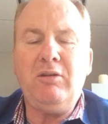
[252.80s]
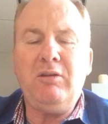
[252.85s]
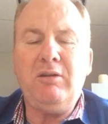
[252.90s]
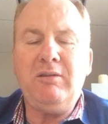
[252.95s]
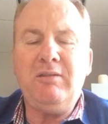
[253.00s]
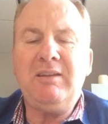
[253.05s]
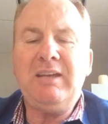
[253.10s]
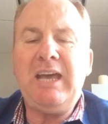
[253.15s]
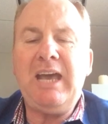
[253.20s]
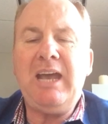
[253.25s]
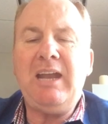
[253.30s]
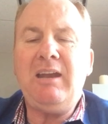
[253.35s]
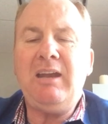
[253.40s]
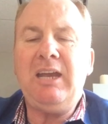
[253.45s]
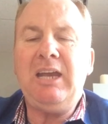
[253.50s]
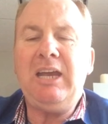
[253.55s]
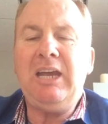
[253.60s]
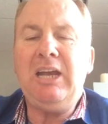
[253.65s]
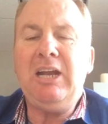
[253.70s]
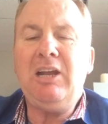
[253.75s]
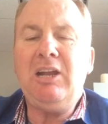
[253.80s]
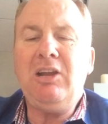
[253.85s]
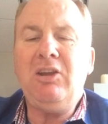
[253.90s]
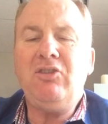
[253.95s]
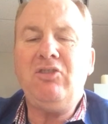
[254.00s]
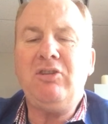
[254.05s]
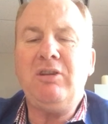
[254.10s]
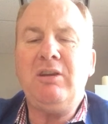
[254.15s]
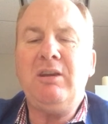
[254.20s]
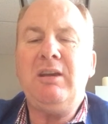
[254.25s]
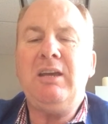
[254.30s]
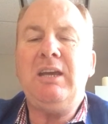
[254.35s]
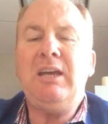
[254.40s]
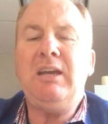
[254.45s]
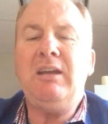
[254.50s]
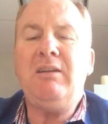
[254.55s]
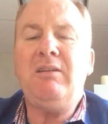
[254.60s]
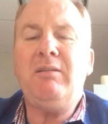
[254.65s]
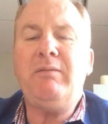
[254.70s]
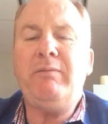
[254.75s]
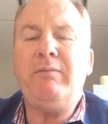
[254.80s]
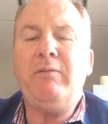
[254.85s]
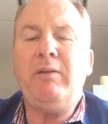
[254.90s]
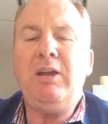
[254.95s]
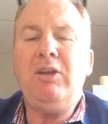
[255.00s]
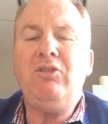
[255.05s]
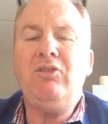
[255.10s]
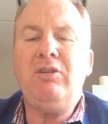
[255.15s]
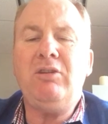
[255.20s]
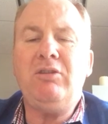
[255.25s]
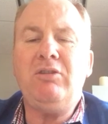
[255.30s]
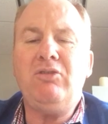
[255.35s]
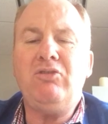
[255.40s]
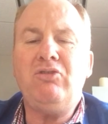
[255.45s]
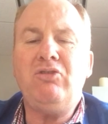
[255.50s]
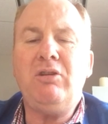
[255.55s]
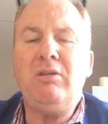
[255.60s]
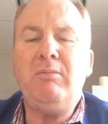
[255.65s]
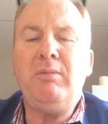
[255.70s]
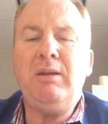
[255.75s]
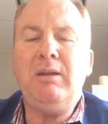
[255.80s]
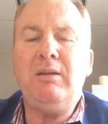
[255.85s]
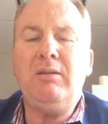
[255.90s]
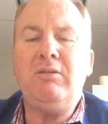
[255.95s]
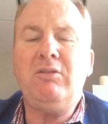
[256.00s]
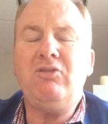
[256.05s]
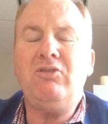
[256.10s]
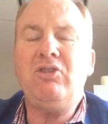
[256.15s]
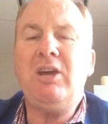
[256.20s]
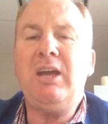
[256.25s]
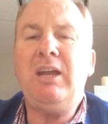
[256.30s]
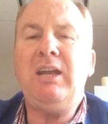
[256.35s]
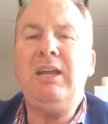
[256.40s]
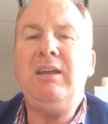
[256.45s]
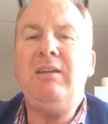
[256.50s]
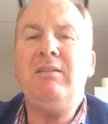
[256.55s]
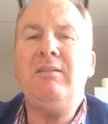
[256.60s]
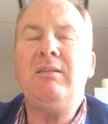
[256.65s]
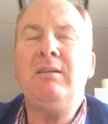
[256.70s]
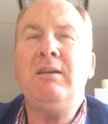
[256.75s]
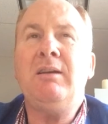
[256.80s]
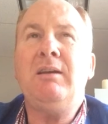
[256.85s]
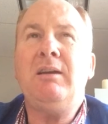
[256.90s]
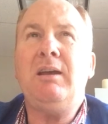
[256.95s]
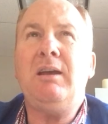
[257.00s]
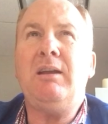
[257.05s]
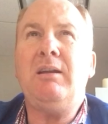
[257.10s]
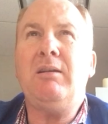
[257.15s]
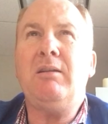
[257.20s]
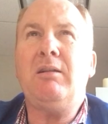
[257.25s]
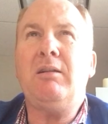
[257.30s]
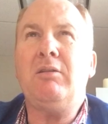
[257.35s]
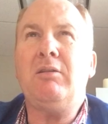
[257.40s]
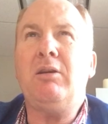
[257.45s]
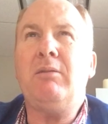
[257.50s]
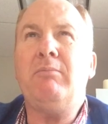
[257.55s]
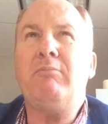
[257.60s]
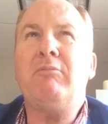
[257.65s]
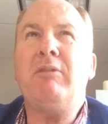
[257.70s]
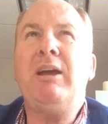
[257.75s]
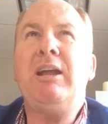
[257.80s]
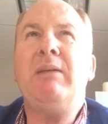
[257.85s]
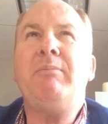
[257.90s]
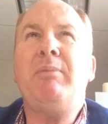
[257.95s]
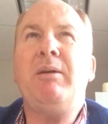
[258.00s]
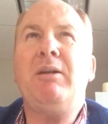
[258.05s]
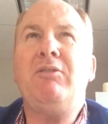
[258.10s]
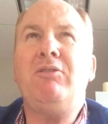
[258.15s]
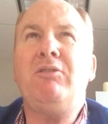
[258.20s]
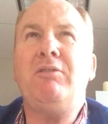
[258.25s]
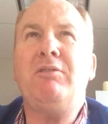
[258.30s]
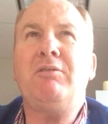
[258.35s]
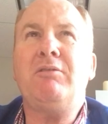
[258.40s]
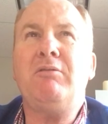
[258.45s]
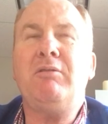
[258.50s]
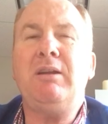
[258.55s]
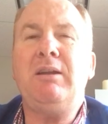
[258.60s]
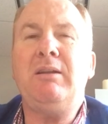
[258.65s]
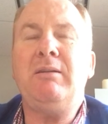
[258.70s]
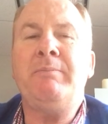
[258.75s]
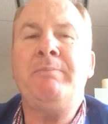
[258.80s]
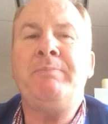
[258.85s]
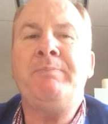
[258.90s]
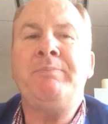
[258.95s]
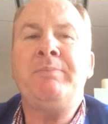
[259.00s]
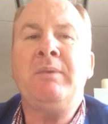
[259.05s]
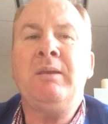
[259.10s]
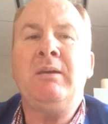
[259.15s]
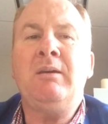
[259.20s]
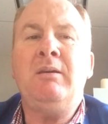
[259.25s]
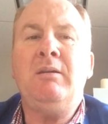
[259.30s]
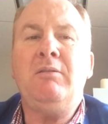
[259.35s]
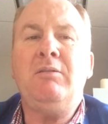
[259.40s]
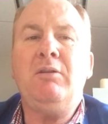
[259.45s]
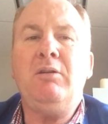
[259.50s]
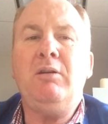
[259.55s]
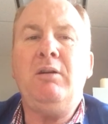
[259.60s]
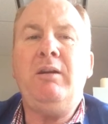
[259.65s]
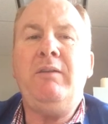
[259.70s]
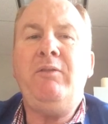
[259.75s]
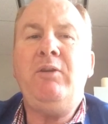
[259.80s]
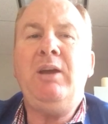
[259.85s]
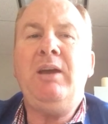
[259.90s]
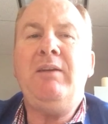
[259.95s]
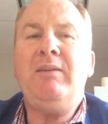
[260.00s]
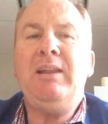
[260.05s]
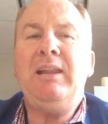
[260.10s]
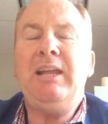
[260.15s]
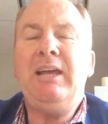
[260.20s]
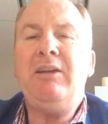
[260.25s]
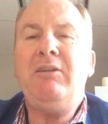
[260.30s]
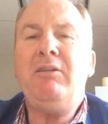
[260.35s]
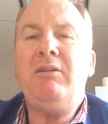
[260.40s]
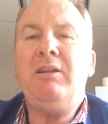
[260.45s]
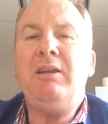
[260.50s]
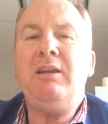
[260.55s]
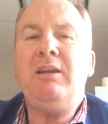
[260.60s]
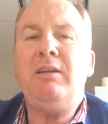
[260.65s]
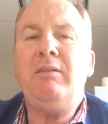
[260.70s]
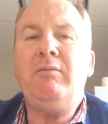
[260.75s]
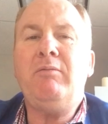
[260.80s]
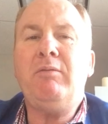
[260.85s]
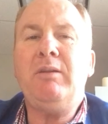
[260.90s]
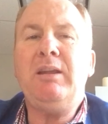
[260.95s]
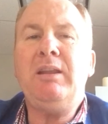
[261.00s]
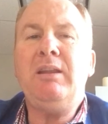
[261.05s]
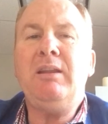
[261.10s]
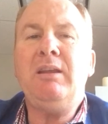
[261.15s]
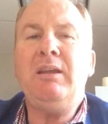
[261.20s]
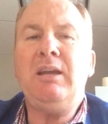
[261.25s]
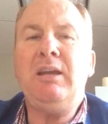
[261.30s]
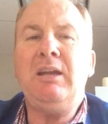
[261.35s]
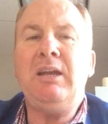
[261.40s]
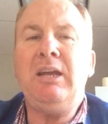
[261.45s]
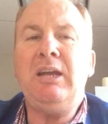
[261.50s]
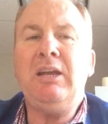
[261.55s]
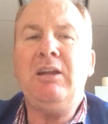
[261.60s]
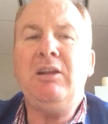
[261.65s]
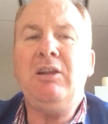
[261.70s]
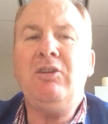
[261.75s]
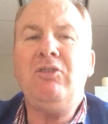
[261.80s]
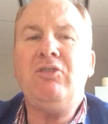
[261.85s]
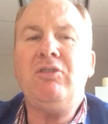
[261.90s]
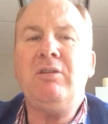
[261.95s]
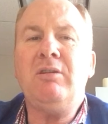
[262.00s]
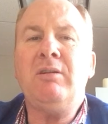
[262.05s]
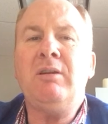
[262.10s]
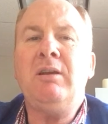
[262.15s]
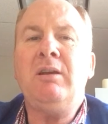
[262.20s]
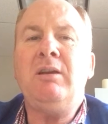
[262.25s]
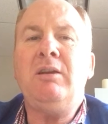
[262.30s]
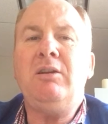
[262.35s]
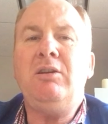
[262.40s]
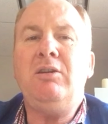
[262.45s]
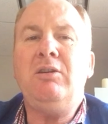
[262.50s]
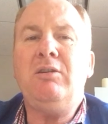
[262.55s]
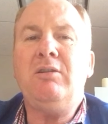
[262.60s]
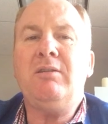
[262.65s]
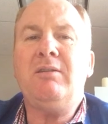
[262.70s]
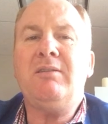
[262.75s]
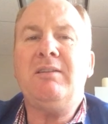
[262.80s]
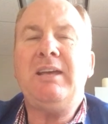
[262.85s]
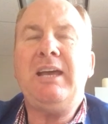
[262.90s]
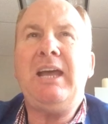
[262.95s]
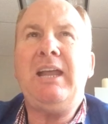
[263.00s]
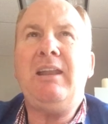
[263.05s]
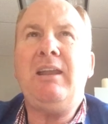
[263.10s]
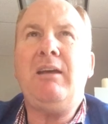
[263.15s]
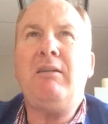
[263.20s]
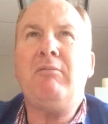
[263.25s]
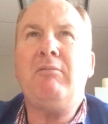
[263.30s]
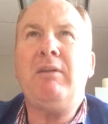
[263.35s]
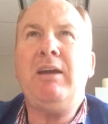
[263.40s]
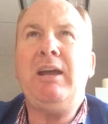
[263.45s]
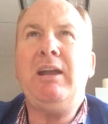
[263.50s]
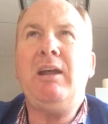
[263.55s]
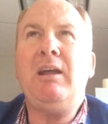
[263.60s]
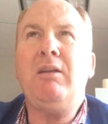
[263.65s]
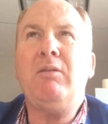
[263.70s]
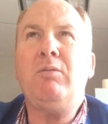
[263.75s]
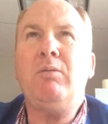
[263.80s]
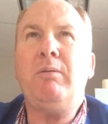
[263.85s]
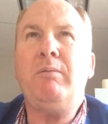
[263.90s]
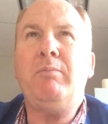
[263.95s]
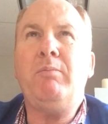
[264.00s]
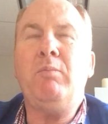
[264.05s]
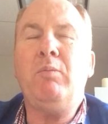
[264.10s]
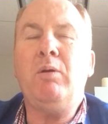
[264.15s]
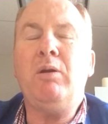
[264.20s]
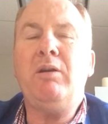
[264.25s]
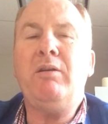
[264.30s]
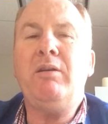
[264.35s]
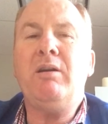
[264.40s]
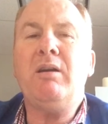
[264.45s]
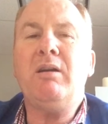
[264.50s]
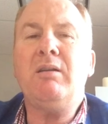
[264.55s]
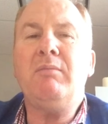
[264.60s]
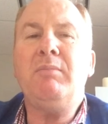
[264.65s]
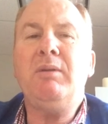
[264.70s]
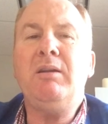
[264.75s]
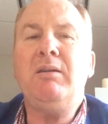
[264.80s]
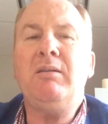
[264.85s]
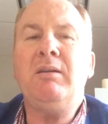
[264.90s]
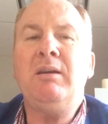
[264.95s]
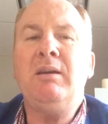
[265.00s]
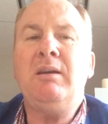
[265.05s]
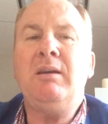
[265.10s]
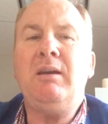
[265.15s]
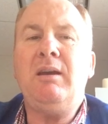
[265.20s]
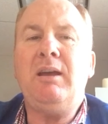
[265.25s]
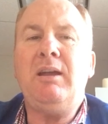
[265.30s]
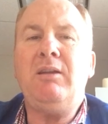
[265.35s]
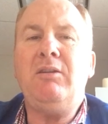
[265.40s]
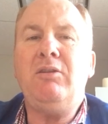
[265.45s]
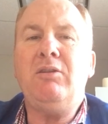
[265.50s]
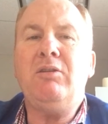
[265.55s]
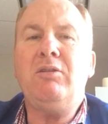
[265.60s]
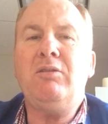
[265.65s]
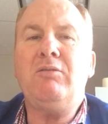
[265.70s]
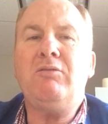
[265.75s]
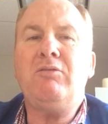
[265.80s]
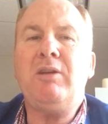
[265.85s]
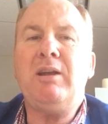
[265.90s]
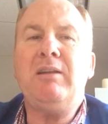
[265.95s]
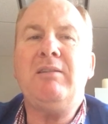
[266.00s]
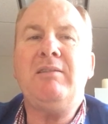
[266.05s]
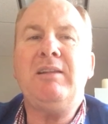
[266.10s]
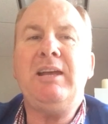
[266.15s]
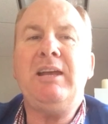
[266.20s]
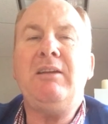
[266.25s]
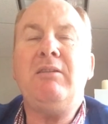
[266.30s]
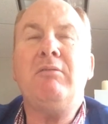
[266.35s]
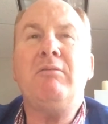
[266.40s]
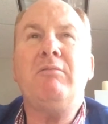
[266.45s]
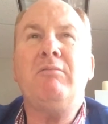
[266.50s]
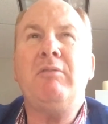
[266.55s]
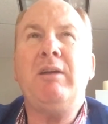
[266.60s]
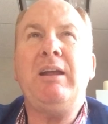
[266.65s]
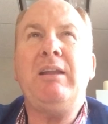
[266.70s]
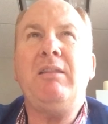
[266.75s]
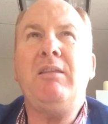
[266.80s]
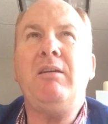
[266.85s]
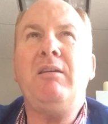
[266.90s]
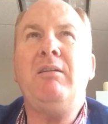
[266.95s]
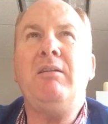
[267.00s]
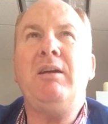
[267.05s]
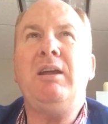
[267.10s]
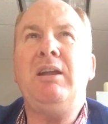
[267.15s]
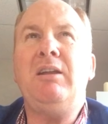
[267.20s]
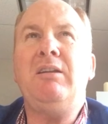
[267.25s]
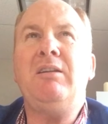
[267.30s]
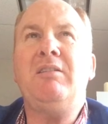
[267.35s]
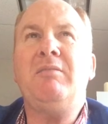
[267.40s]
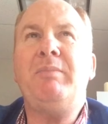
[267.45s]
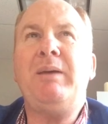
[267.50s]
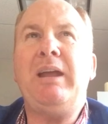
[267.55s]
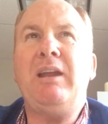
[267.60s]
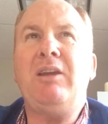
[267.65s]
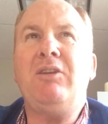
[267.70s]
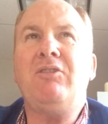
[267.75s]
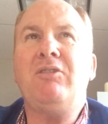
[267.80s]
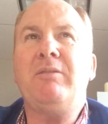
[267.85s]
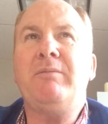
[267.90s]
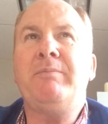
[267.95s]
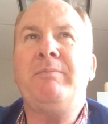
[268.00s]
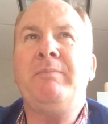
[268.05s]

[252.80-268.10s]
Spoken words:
scan English into French, into German, into Chinese, and it'll come right up onto your screen. So if you have a letter that you've written in English, you could scan that right onto a Word document, and you could translate it right there into Spanish.